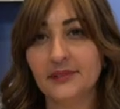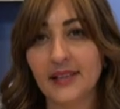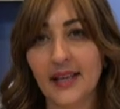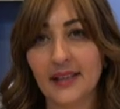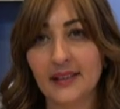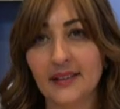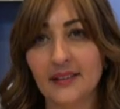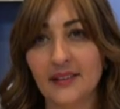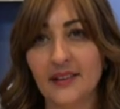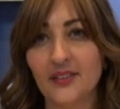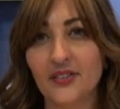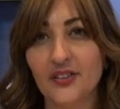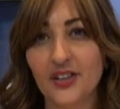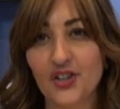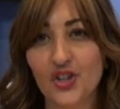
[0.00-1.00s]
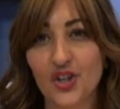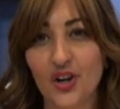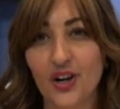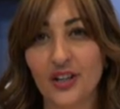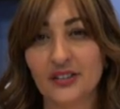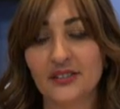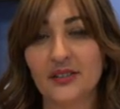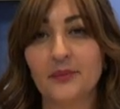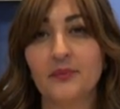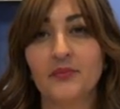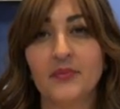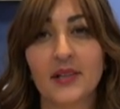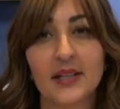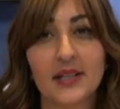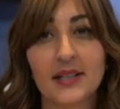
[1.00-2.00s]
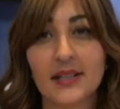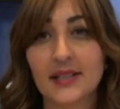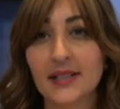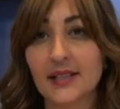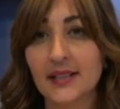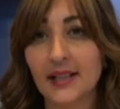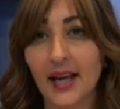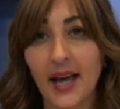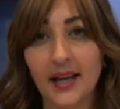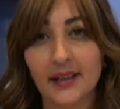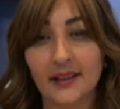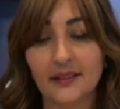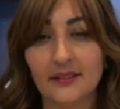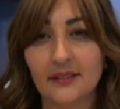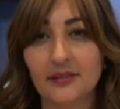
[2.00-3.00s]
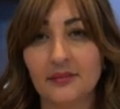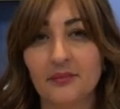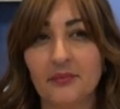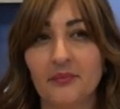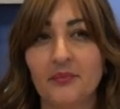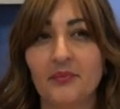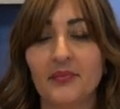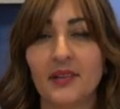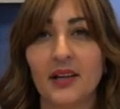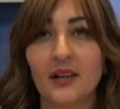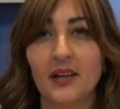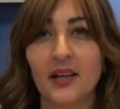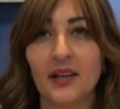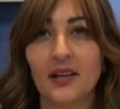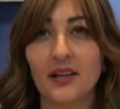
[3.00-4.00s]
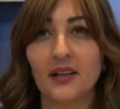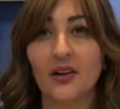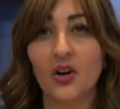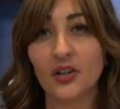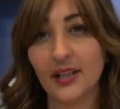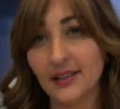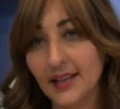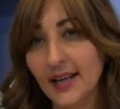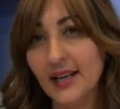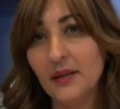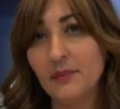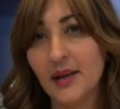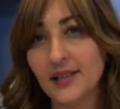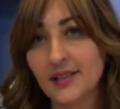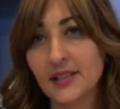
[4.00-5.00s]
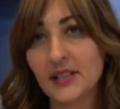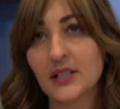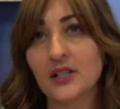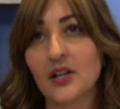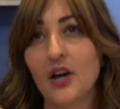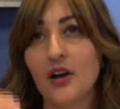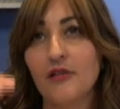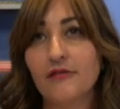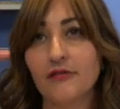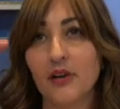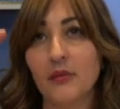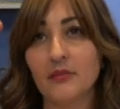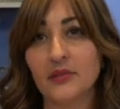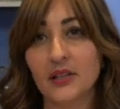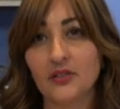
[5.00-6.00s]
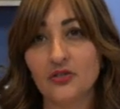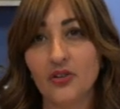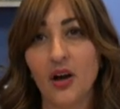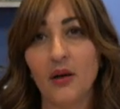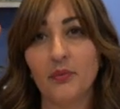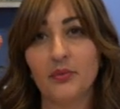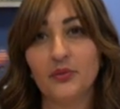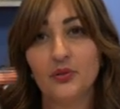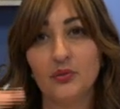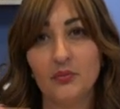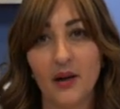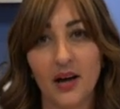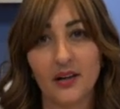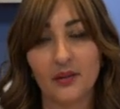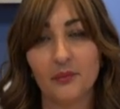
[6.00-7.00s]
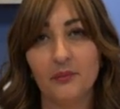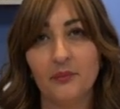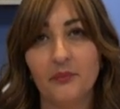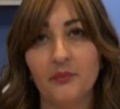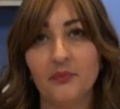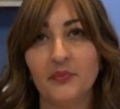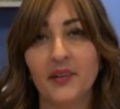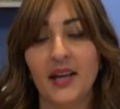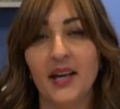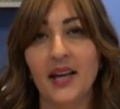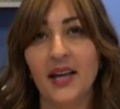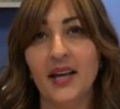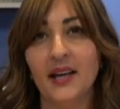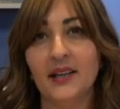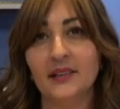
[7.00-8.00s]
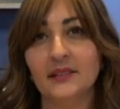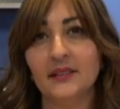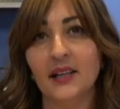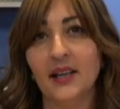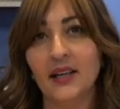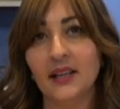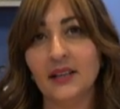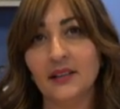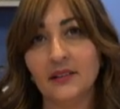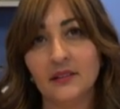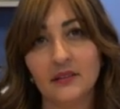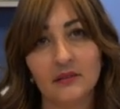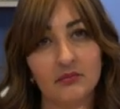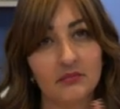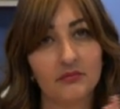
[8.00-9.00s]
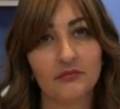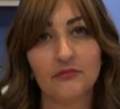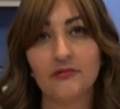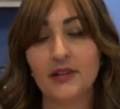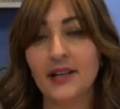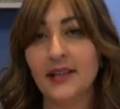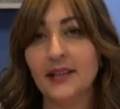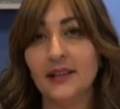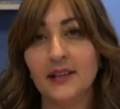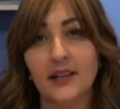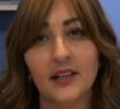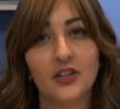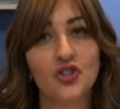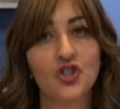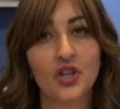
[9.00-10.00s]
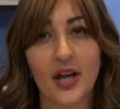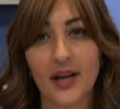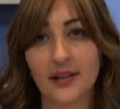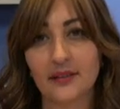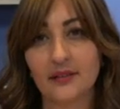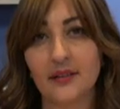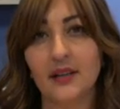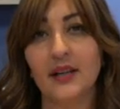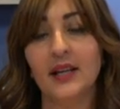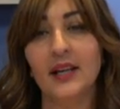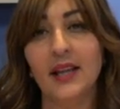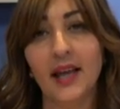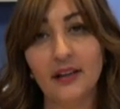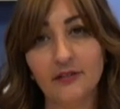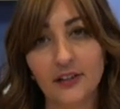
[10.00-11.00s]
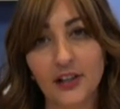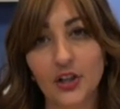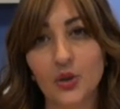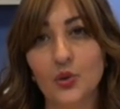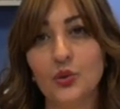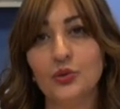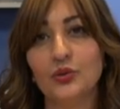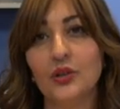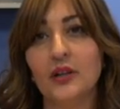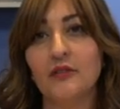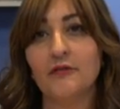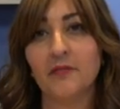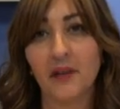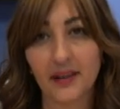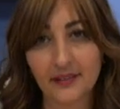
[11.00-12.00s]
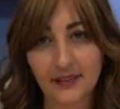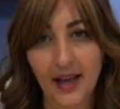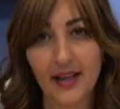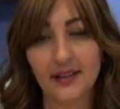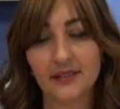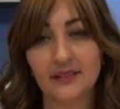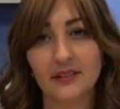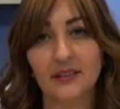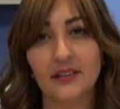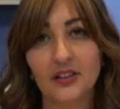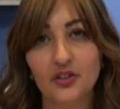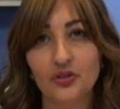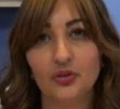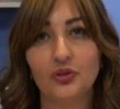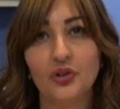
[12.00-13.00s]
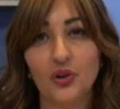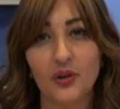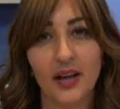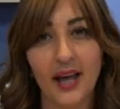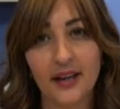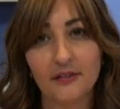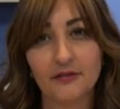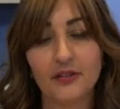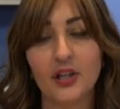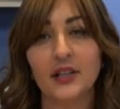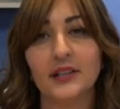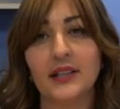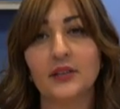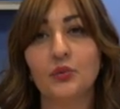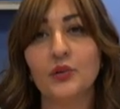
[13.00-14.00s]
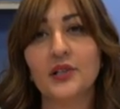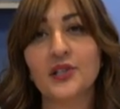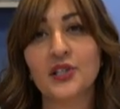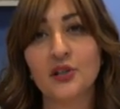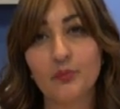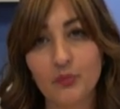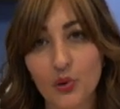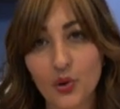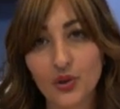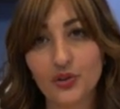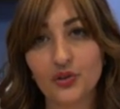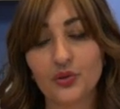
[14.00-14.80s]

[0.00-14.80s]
take the chart, scan it on a daily basis from the top to bottom, and really inject livelihood, vitality into your life that will support